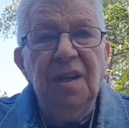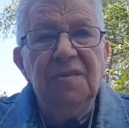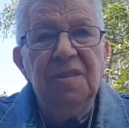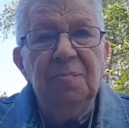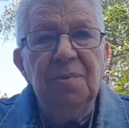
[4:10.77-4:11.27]
have
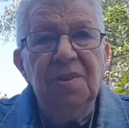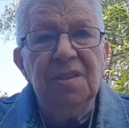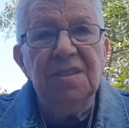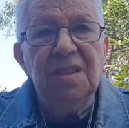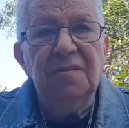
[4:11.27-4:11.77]
to put
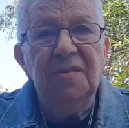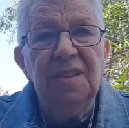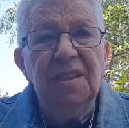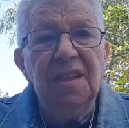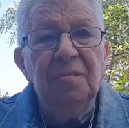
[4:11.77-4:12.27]
yourself
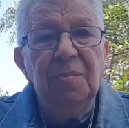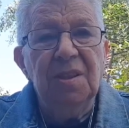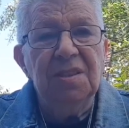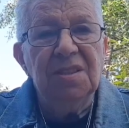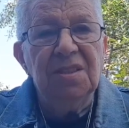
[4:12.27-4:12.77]
in the other
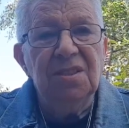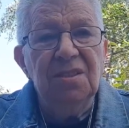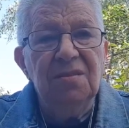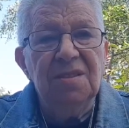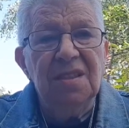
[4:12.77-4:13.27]
person's
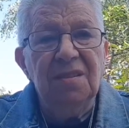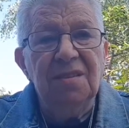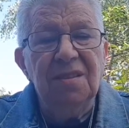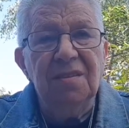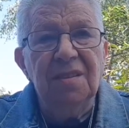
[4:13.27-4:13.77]
shoes,
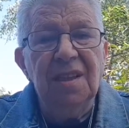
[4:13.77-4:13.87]
don't you?